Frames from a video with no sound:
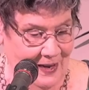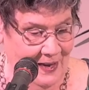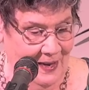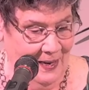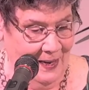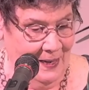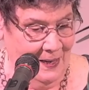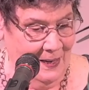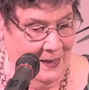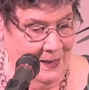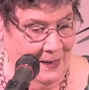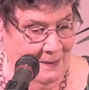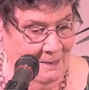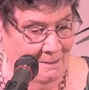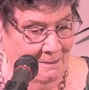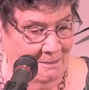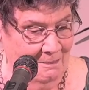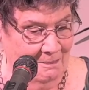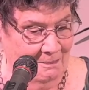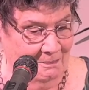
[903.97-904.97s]

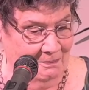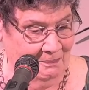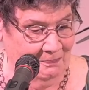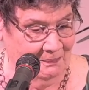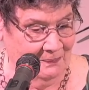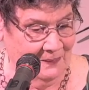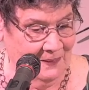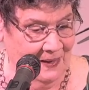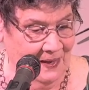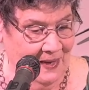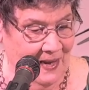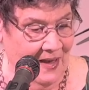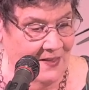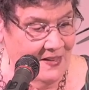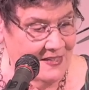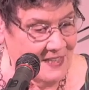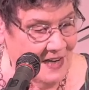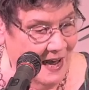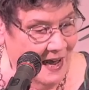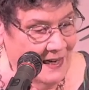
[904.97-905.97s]
And
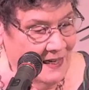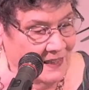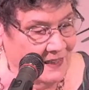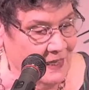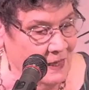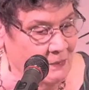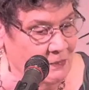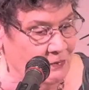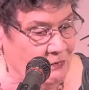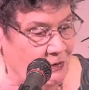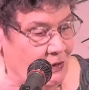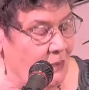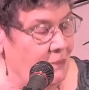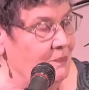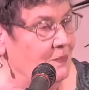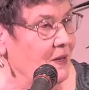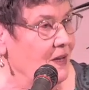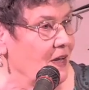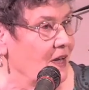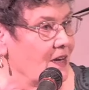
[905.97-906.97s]
the title comes
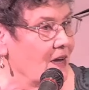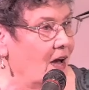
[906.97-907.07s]
from